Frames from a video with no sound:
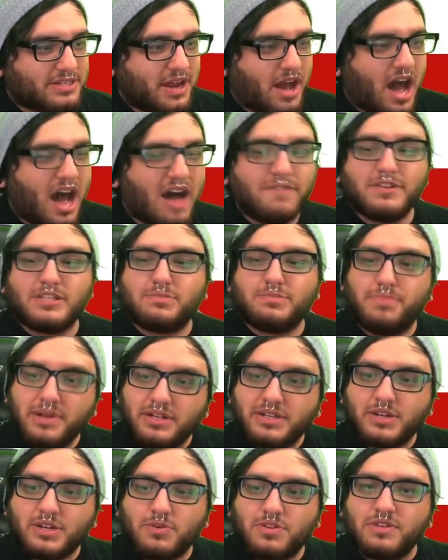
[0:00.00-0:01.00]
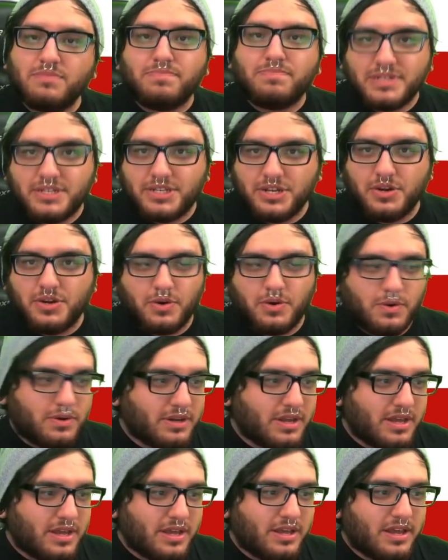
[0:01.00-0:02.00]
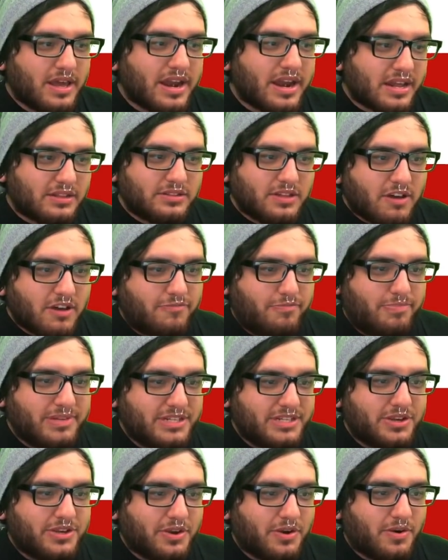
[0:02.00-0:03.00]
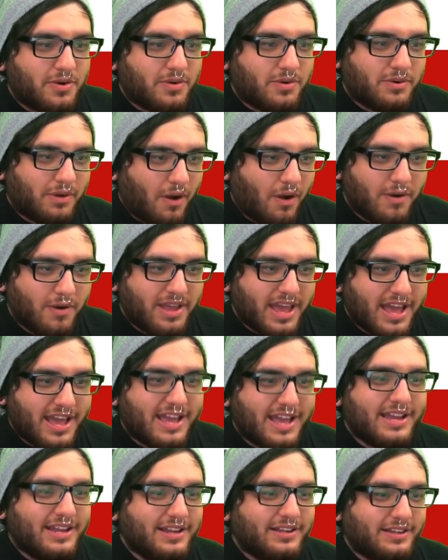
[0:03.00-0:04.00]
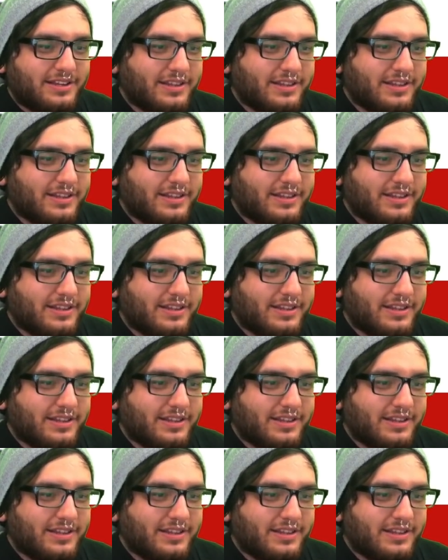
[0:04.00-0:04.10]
an office building with a Badoo, and I love Badoo. Okay.